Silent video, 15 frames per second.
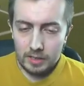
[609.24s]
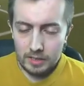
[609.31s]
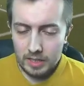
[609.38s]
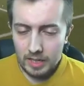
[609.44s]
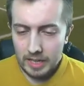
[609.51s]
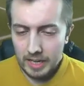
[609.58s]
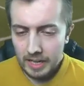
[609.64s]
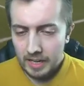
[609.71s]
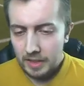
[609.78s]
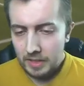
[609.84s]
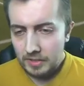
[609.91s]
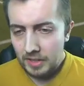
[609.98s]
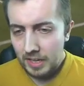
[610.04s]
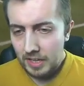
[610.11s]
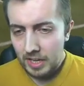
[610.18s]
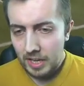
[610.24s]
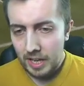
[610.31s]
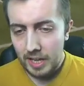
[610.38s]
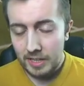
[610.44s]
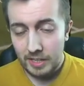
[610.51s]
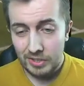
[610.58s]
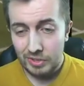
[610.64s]
Again, at this stage, it
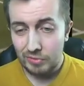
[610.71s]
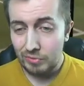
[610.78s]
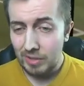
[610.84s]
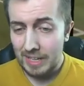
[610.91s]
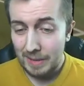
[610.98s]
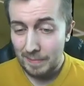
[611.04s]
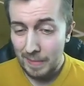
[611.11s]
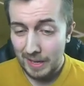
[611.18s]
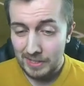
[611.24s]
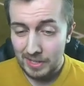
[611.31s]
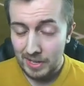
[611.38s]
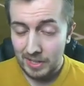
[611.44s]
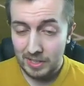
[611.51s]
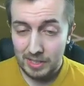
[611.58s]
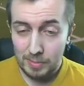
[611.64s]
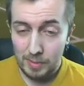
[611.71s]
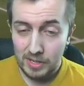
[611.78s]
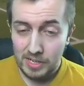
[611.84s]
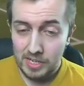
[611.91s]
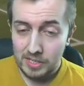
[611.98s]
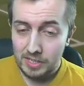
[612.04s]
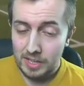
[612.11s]
doesn't really matter, to be
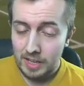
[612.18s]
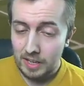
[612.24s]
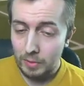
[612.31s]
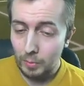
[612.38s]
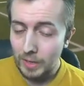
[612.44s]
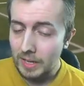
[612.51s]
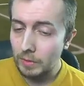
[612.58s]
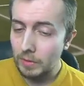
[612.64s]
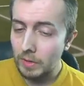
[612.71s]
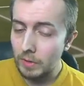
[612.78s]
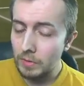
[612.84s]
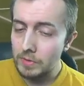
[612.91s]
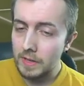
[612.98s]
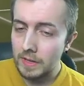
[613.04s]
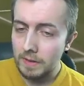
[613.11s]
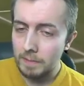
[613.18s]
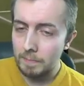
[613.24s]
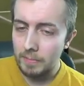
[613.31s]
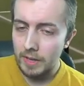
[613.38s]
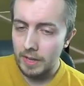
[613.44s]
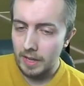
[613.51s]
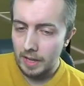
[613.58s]
honest. It, winning or losing
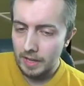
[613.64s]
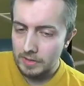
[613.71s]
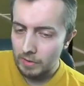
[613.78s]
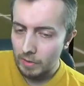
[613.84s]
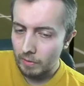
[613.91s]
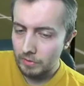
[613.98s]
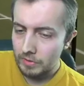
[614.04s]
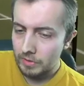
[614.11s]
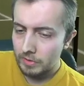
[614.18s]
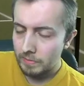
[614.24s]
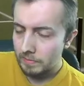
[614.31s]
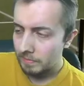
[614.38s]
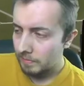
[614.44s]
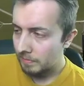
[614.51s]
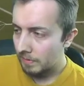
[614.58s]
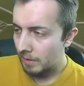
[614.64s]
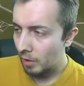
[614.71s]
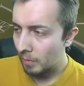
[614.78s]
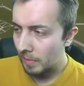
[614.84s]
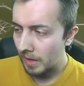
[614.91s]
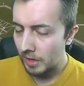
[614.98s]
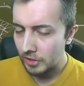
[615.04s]
is not on
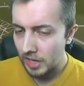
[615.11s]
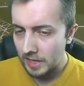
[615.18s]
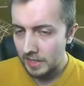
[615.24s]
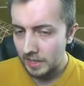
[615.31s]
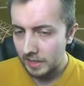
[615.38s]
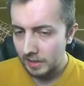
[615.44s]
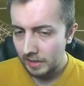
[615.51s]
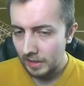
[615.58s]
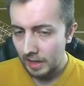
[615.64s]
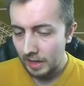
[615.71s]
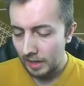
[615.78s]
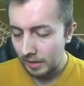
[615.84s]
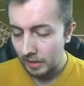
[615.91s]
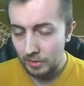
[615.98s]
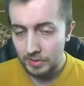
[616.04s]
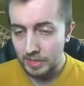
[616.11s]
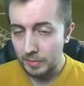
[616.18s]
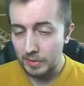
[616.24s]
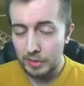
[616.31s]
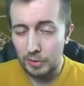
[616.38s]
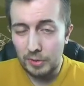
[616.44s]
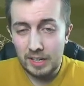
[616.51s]
my agenda. Uh, losing, we
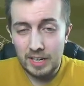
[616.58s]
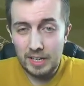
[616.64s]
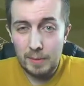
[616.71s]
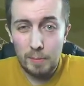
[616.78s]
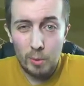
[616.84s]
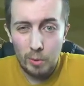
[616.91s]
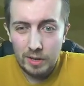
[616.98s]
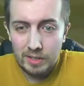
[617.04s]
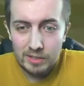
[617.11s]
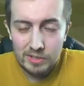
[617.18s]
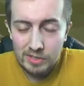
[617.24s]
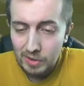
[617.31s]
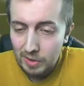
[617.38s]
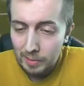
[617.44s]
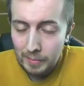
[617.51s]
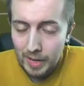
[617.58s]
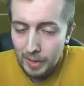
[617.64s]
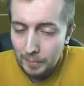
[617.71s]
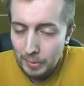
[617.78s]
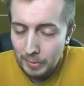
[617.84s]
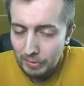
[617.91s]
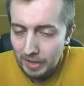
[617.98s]
still get like a point, so I'm
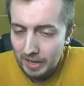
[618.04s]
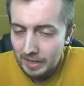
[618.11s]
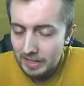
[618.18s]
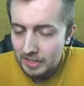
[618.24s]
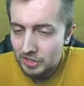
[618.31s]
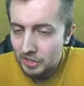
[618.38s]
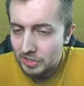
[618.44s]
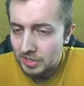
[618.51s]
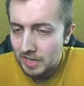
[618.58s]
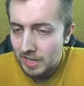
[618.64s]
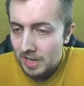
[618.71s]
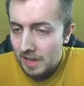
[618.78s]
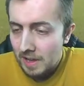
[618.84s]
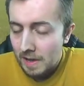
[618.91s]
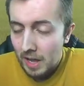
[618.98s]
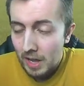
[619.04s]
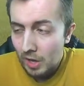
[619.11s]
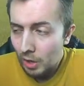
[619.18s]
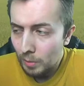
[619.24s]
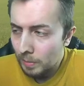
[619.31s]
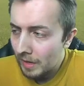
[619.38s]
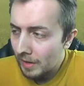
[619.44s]
happy with that. It's just, I
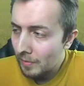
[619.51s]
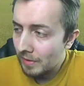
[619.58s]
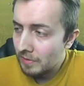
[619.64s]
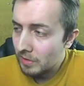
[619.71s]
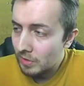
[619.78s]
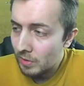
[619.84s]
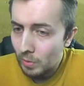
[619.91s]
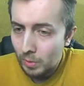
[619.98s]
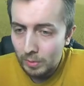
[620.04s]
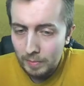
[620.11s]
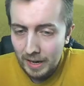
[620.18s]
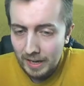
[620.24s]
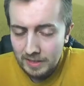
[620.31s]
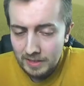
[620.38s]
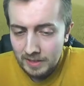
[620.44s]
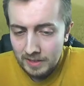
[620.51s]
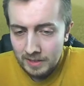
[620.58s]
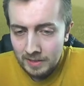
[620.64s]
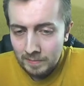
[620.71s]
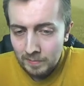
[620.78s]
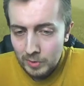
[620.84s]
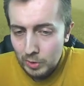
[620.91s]
can't believe we haven't scored, man.
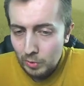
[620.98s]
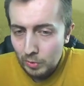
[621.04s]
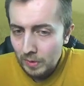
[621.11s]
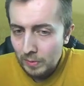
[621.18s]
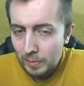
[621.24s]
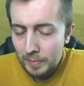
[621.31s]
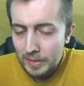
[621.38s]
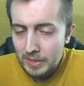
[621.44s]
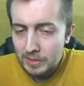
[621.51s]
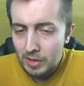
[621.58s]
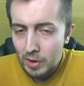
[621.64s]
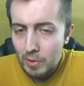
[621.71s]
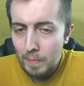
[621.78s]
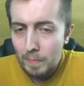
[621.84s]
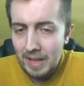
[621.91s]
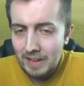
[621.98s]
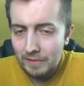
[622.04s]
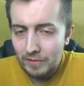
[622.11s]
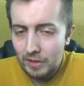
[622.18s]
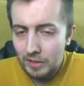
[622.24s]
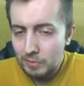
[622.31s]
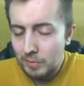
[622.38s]
Scoring would be so big for us.